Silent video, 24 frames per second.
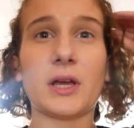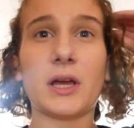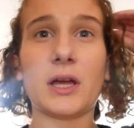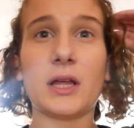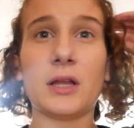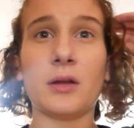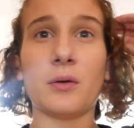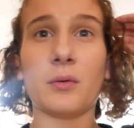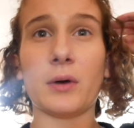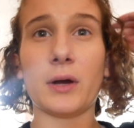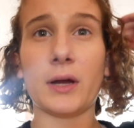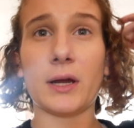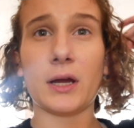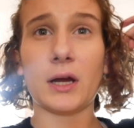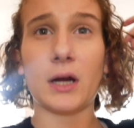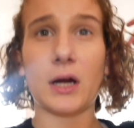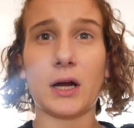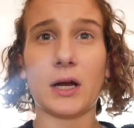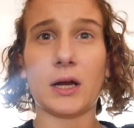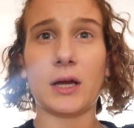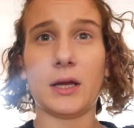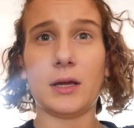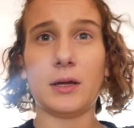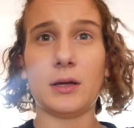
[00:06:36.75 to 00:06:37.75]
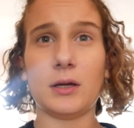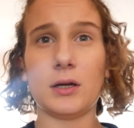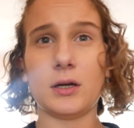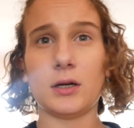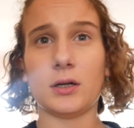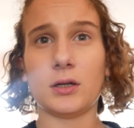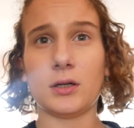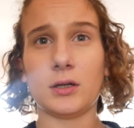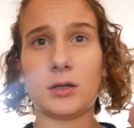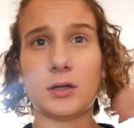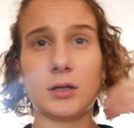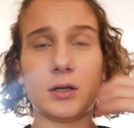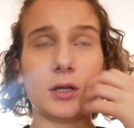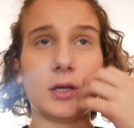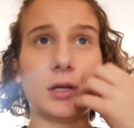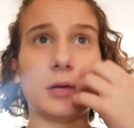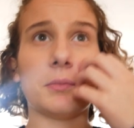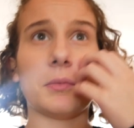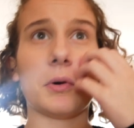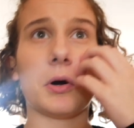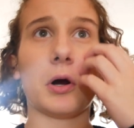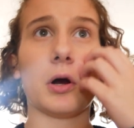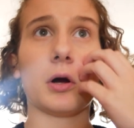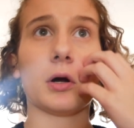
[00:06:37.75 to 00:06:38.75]
Anyway, I
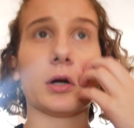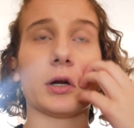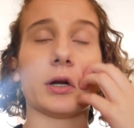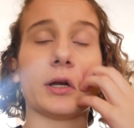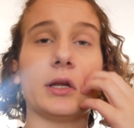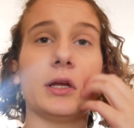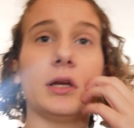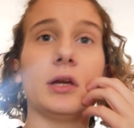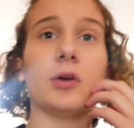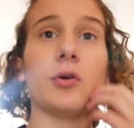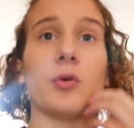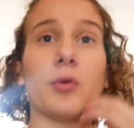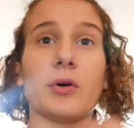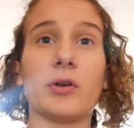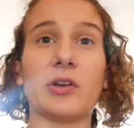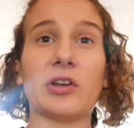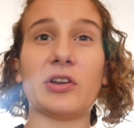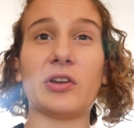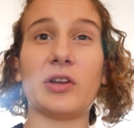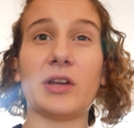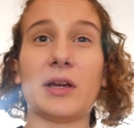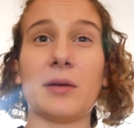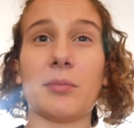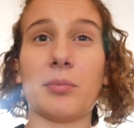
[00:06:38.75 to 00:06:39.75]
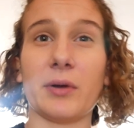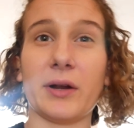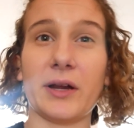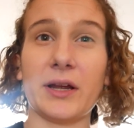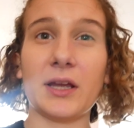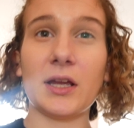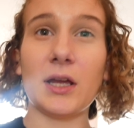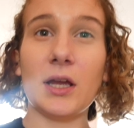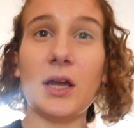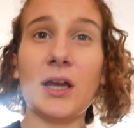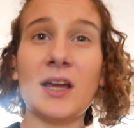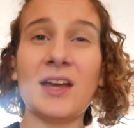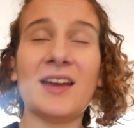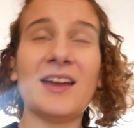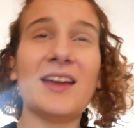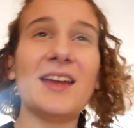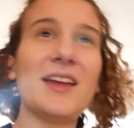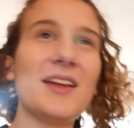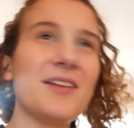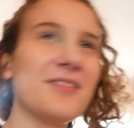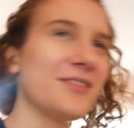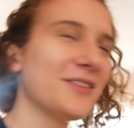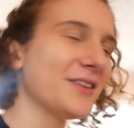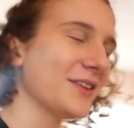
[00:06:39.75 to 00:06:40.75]
am already going to take a break,
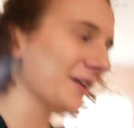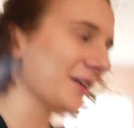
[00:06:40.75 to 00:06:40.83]
even